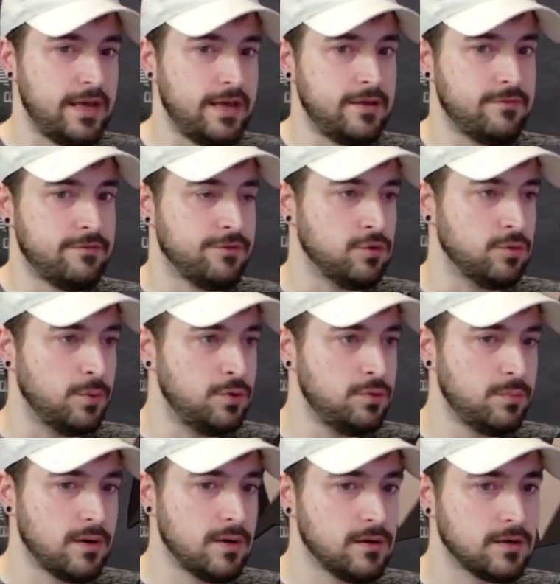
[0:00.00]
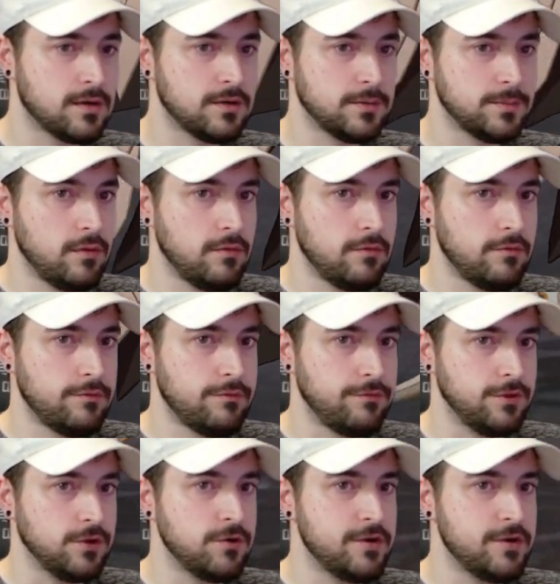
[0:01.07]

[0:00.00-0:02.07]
full moon mark. Flurry